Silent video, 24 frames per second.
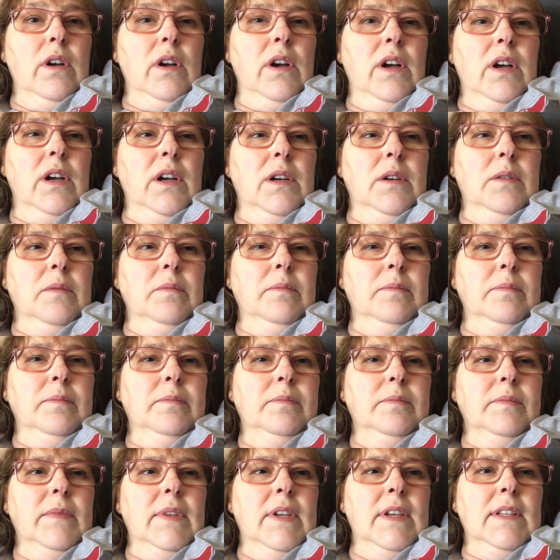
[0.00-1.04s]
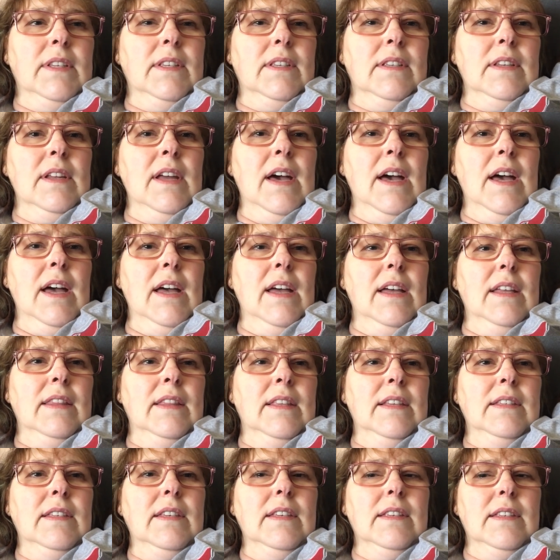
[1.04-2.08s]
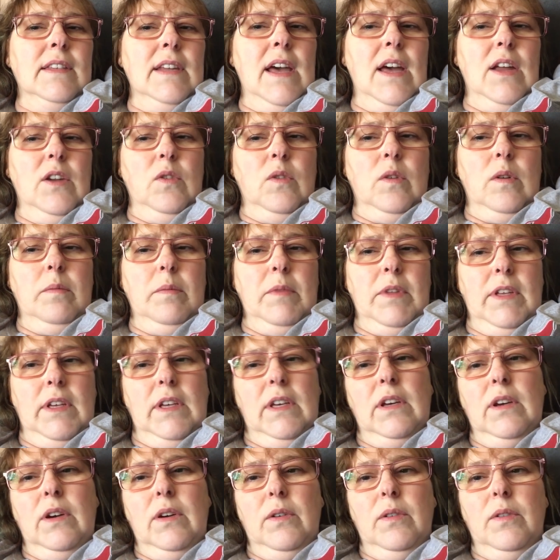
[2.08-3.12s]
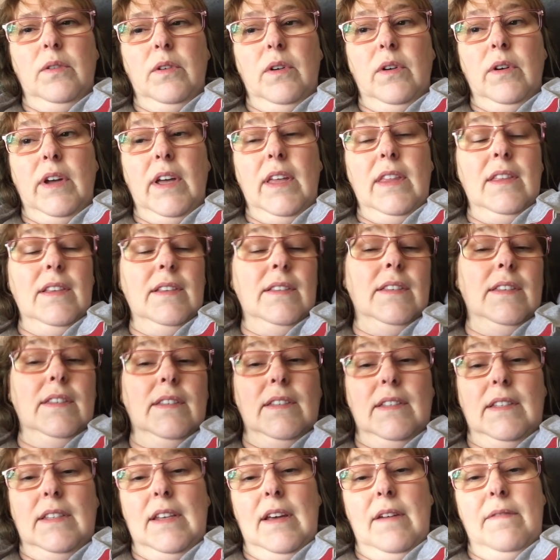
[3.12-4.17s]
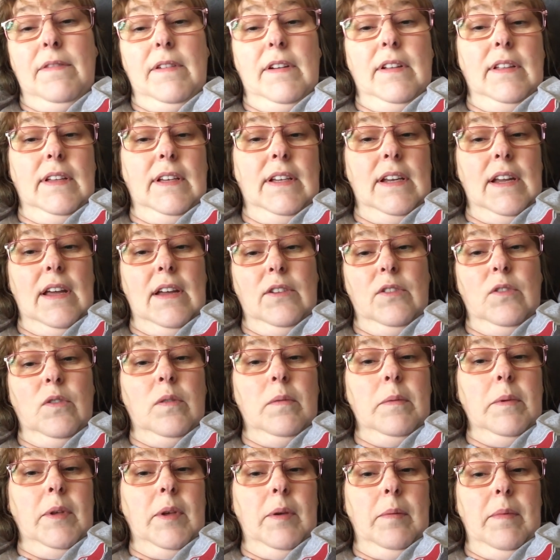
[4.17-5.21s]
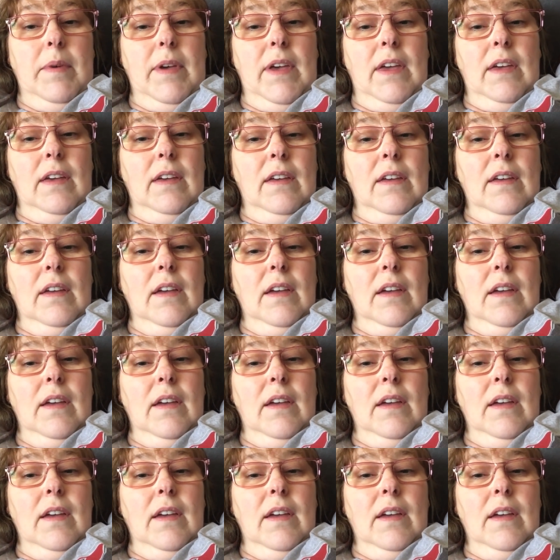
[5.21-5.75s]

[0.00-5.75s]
Um, it's not, this is not normally you, okay? This is definitely not normally me.